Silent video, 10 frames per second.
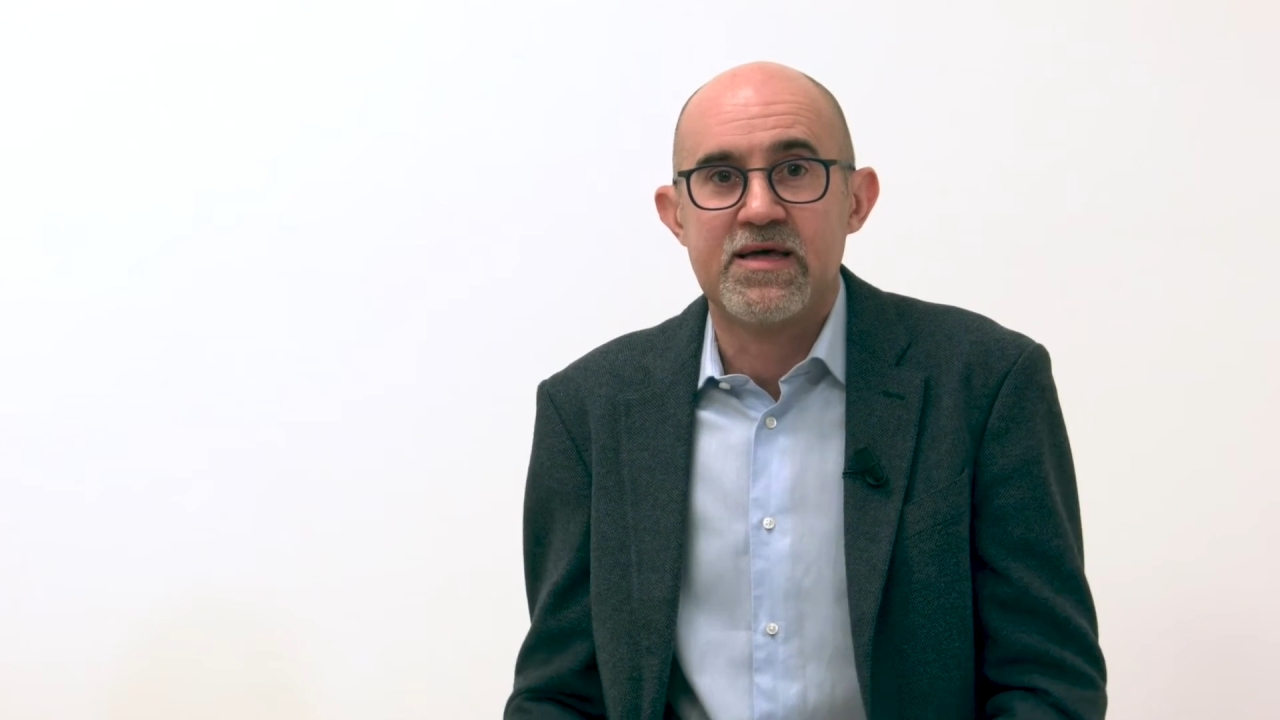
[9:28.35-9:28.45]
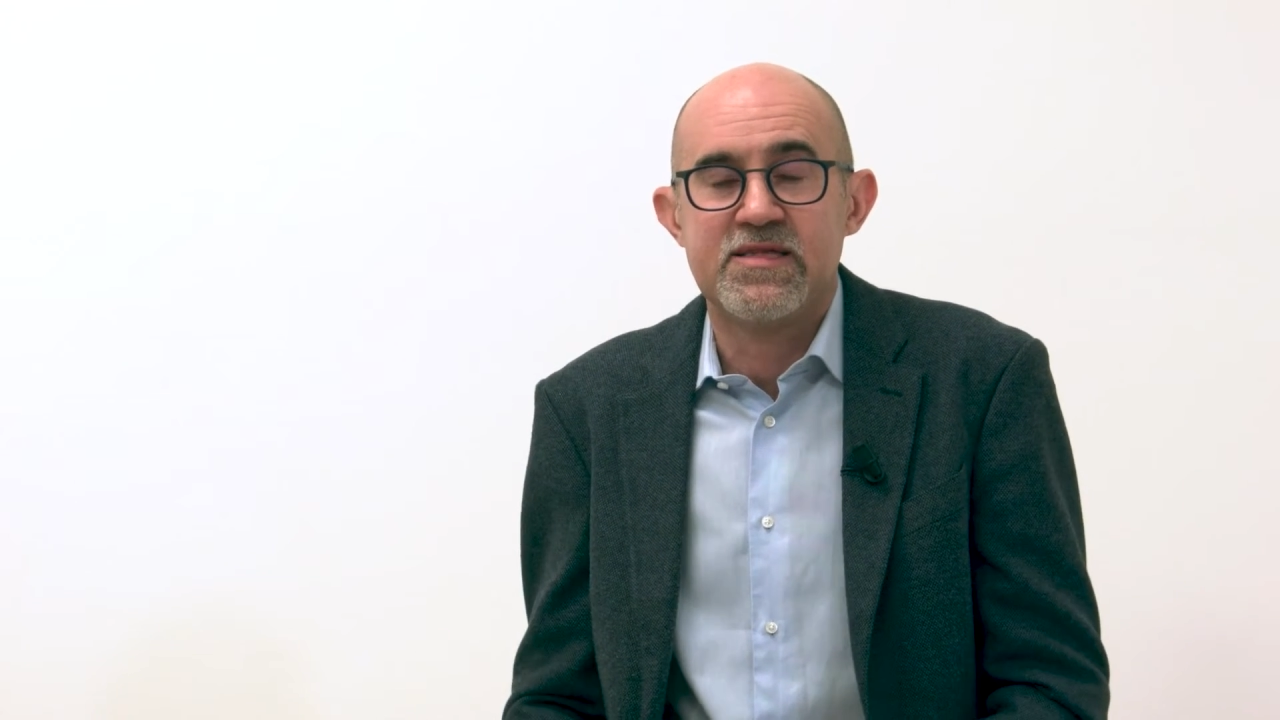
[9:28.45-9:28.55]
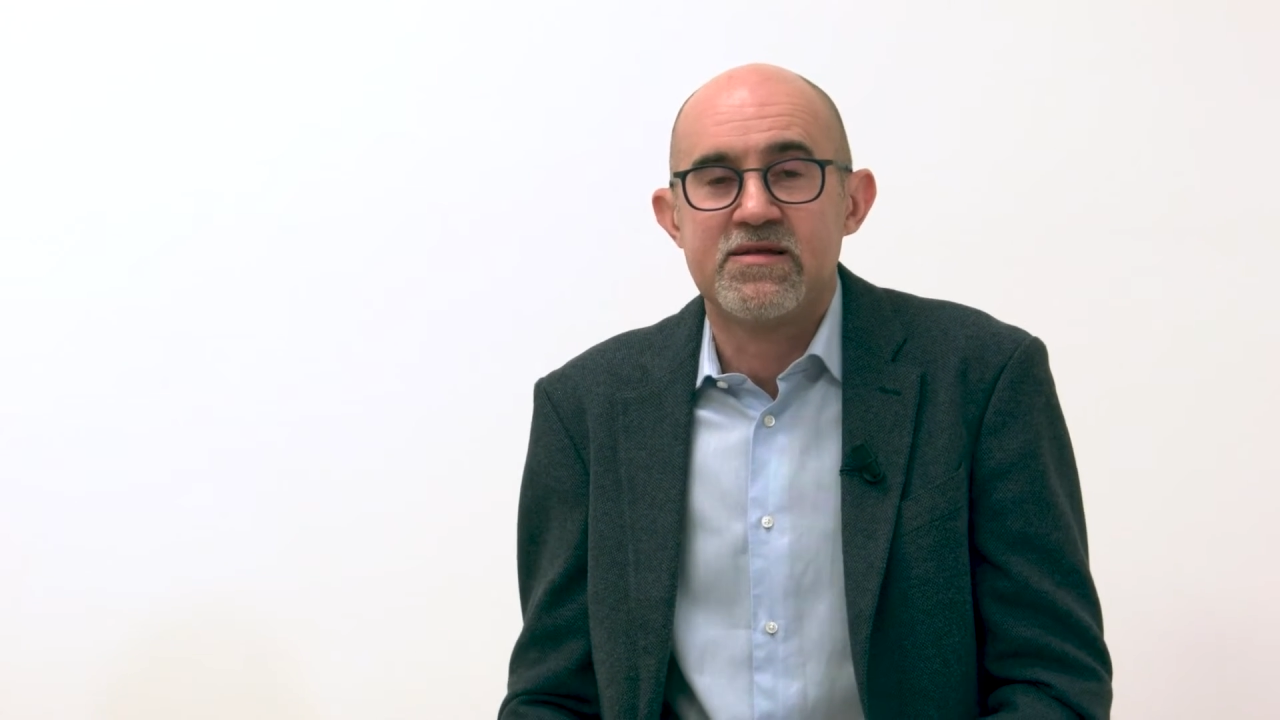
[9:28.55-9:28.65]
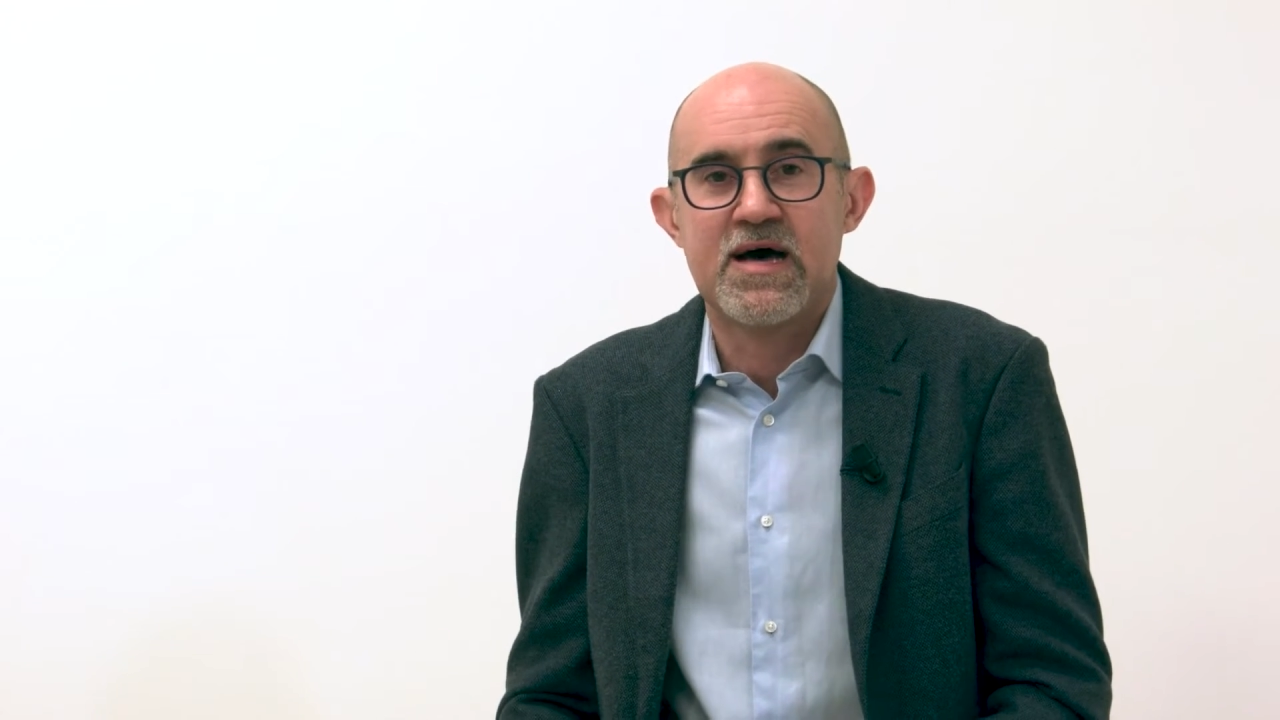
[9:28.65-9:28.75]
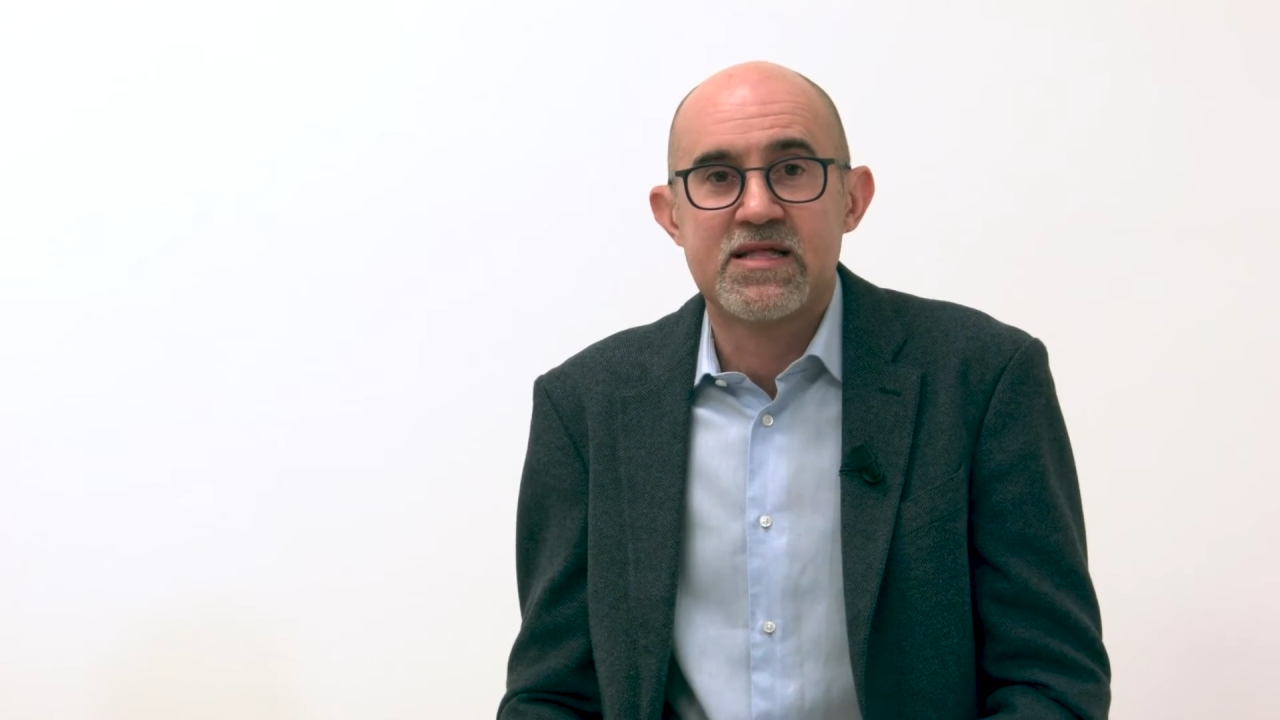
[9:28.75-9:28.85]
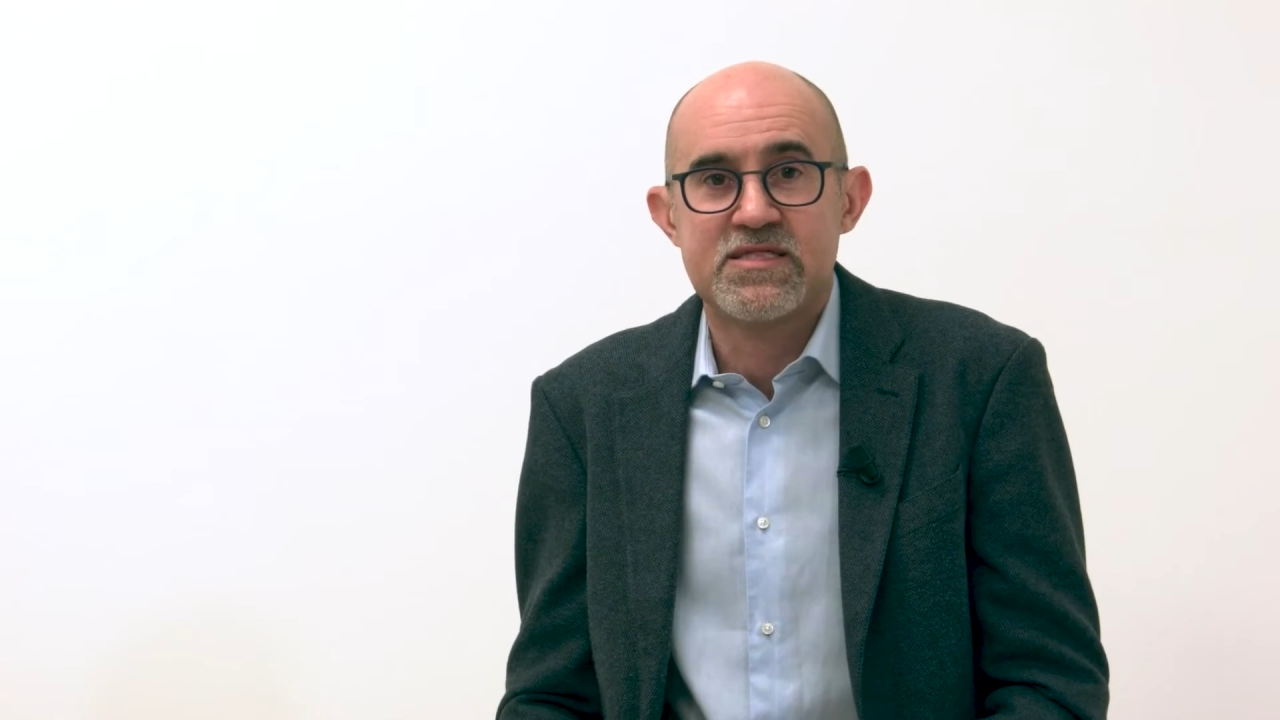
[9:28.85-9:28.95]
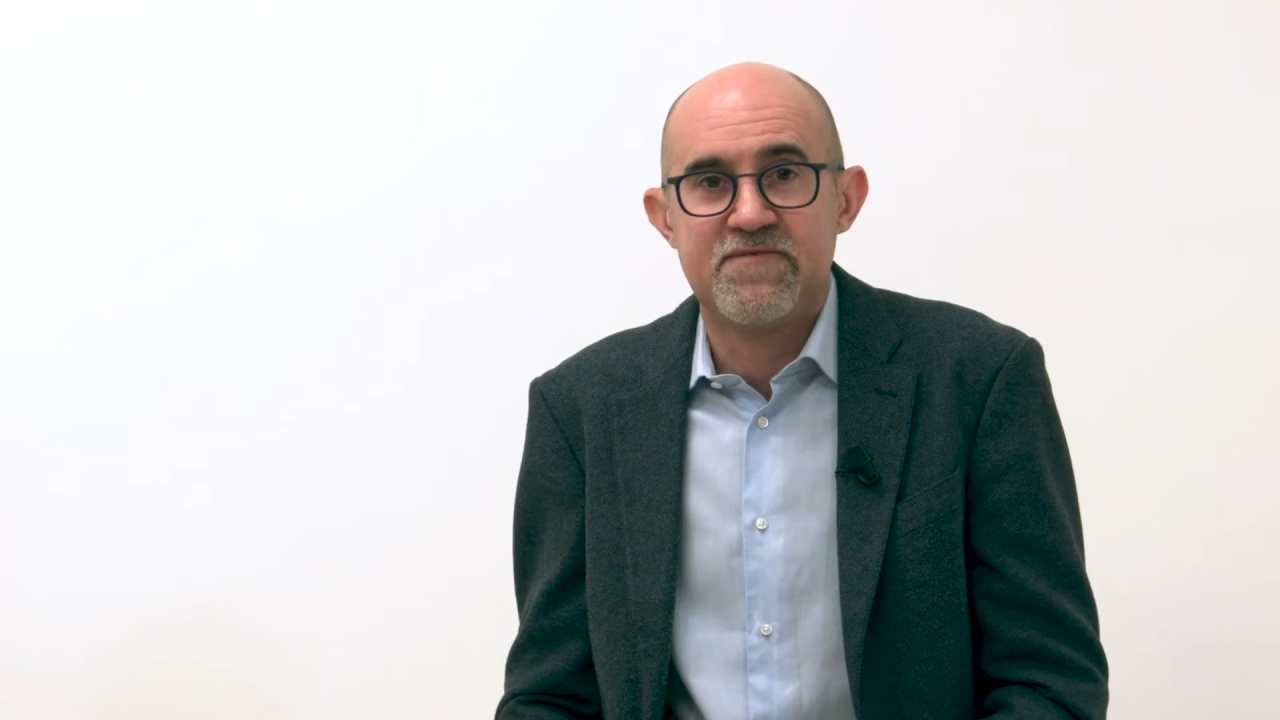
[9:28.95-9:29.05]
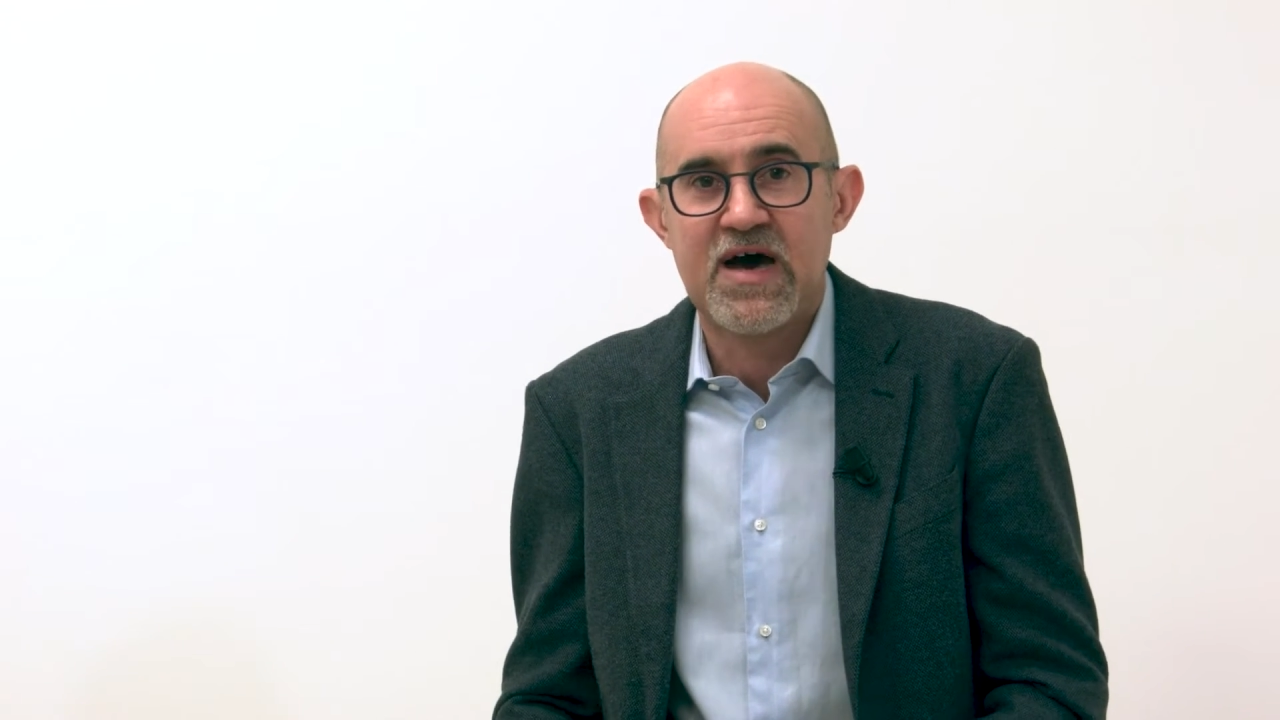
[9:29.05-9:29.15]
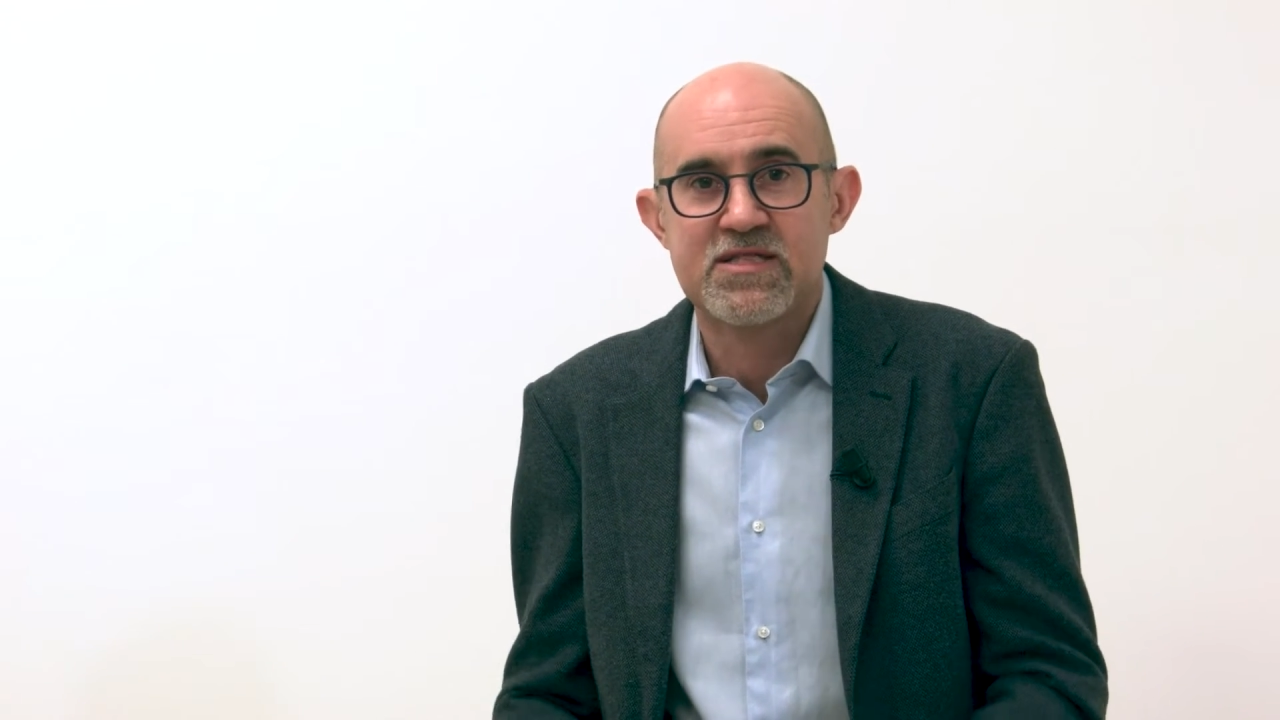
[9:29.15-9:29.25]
because of